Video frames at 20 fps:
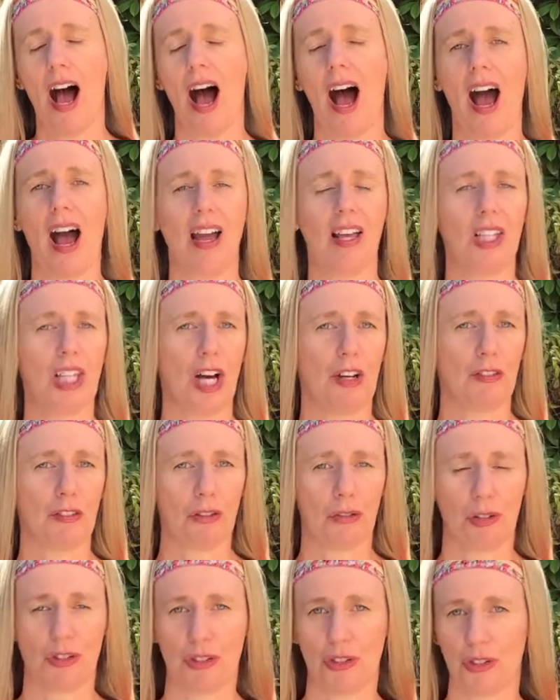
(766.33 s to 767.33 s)
I love
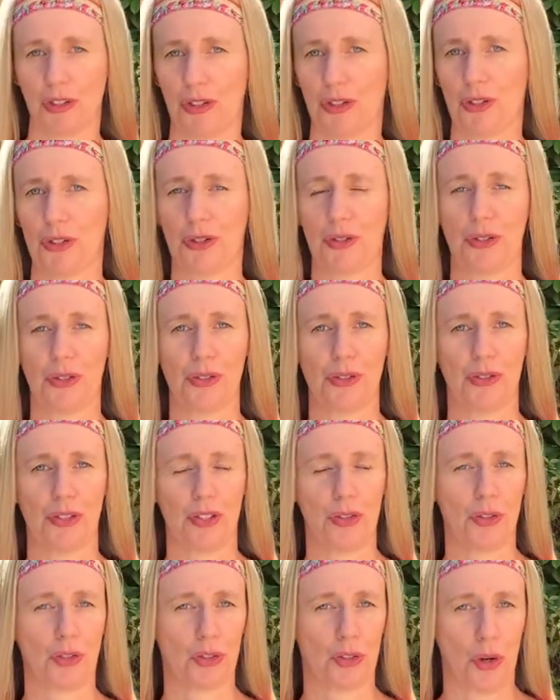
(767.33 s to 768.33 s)
crystals
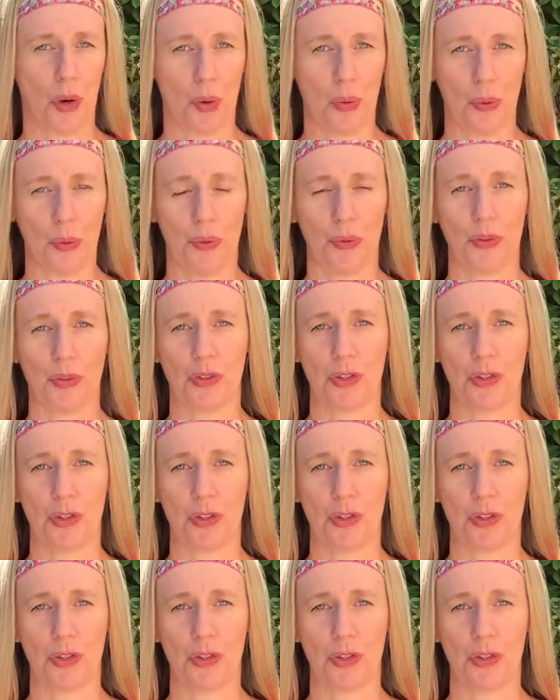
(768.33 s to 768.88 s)
and stones,